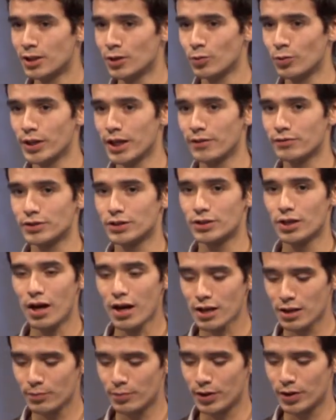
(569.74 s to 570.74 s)
We have to
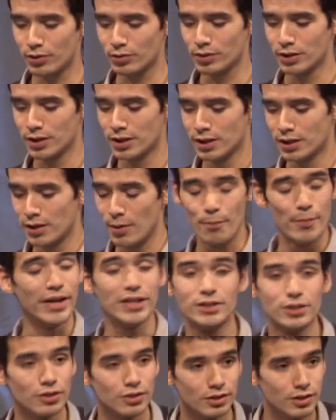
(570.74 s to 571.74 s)
talk about
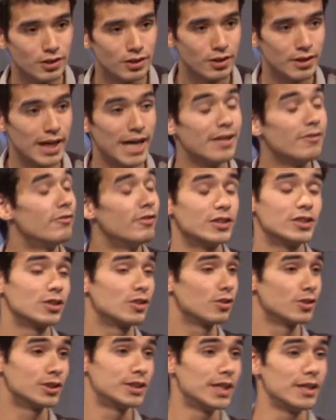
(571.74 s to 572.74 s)
mental and
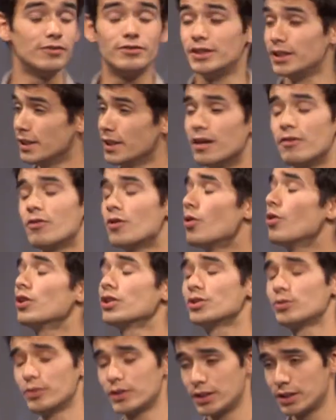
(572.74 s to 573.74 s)
physical safety. Of
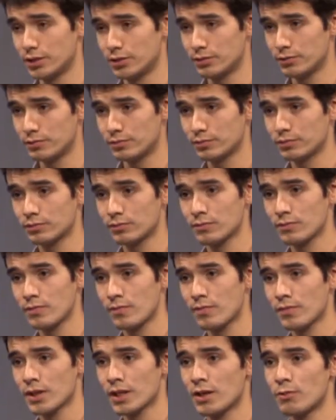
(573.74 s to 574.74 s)
course we do.
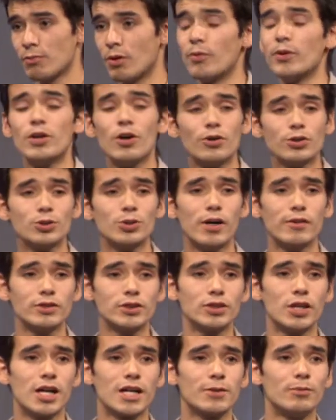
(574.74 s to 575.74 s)
But we also have to
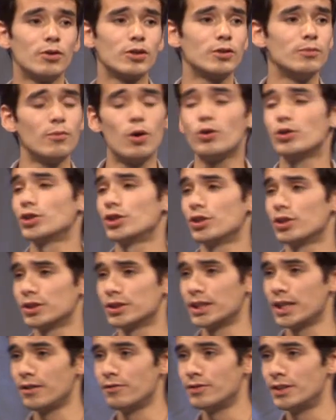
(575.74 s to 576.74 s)
talk about emotional
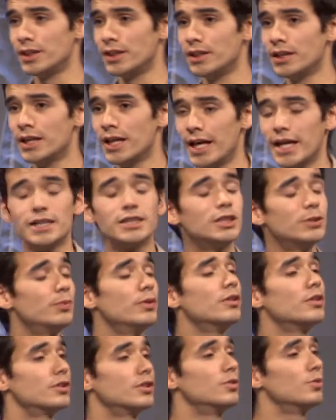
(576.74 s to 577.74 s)
safety and
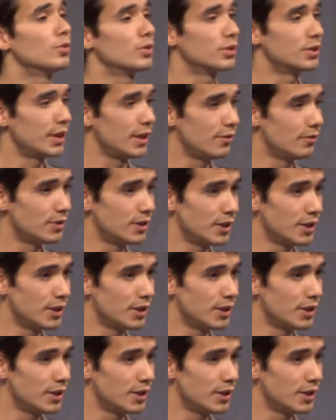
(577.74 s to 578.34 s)
spiritual safety.